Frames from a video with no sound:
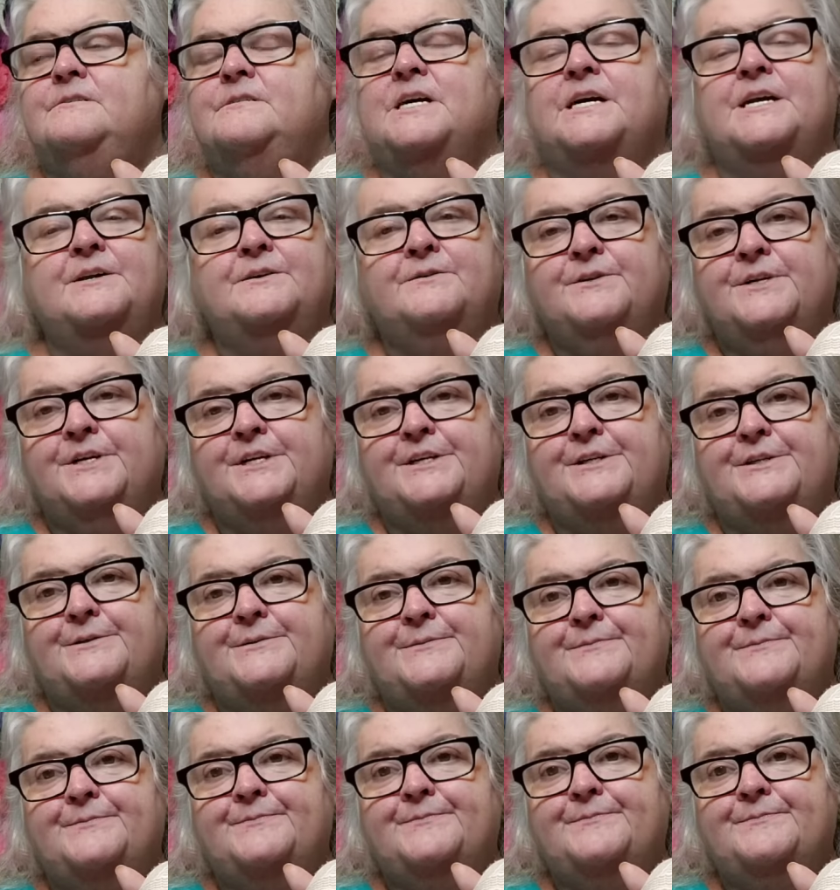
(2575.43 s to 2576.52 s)
I don't know
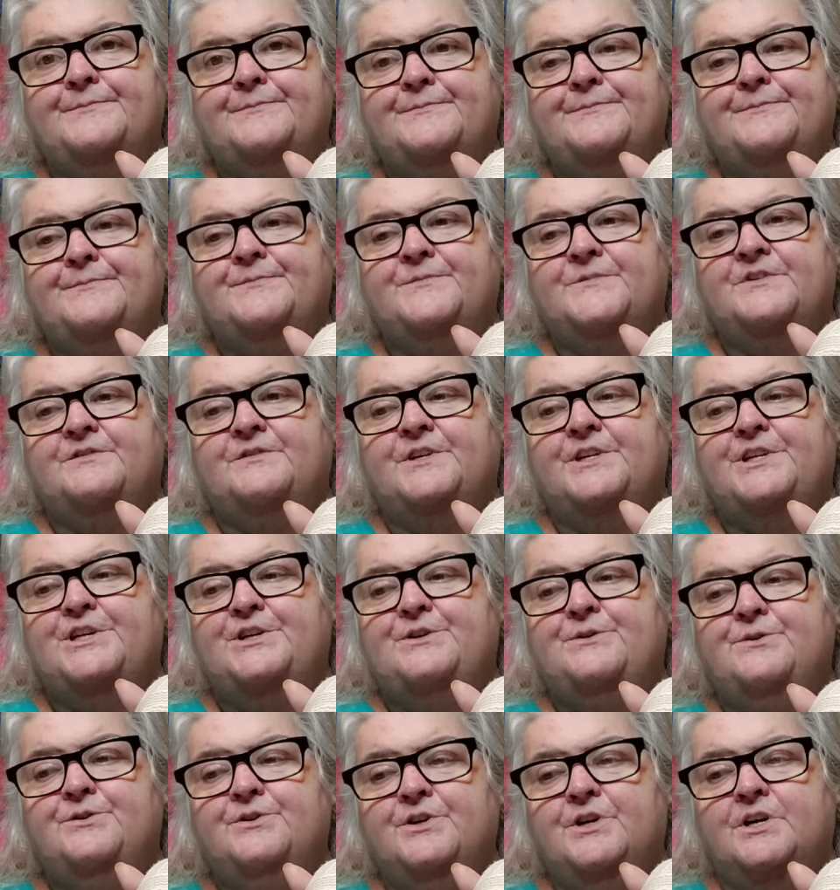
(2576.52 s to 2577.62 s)
if I
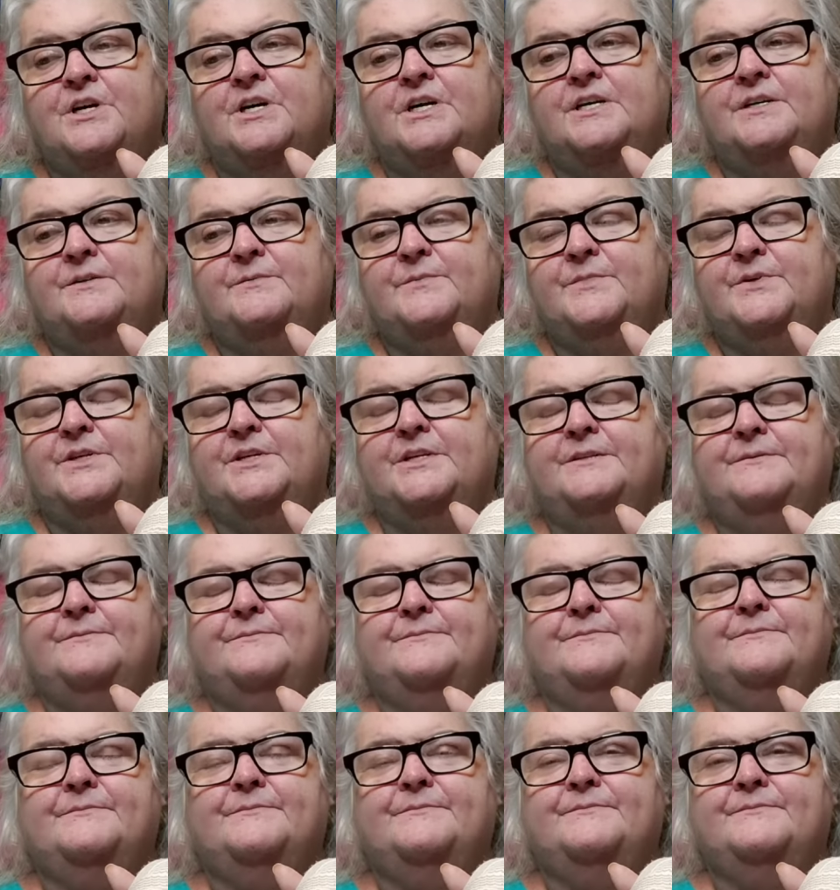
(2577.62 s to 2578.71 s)
do or not, but
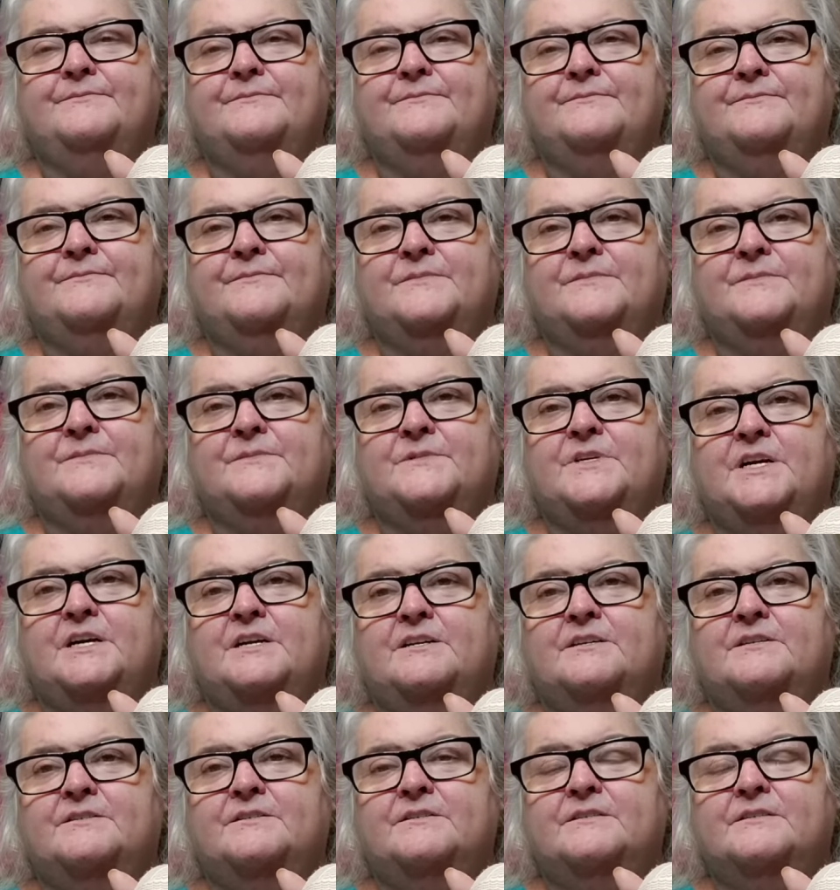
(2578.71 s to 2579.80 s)

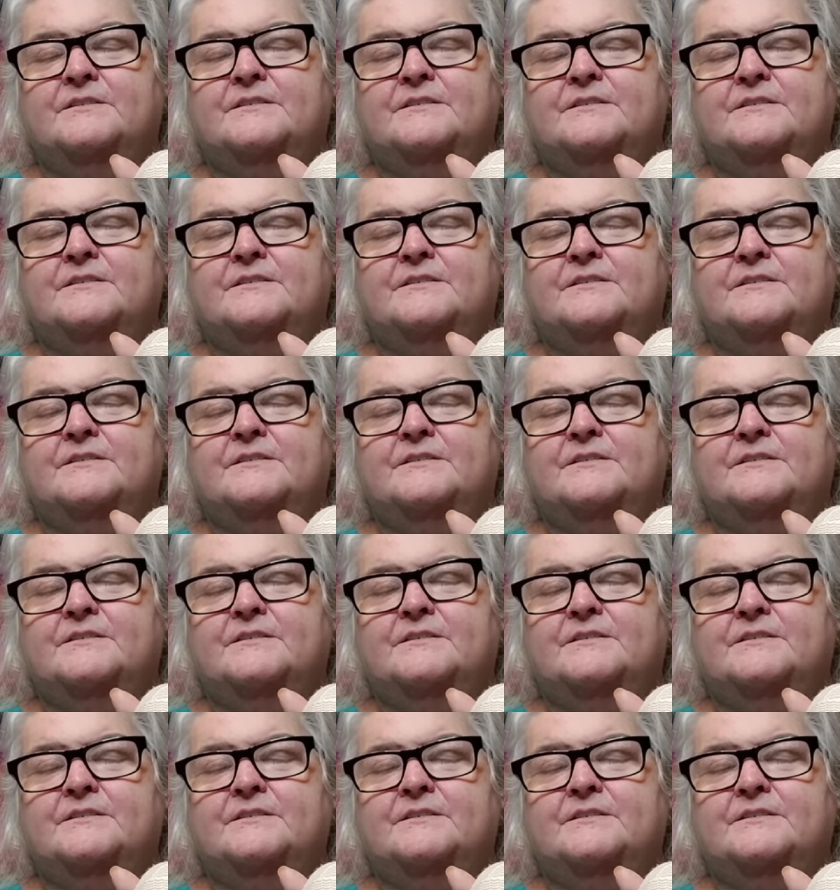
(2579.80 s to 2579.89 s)
kind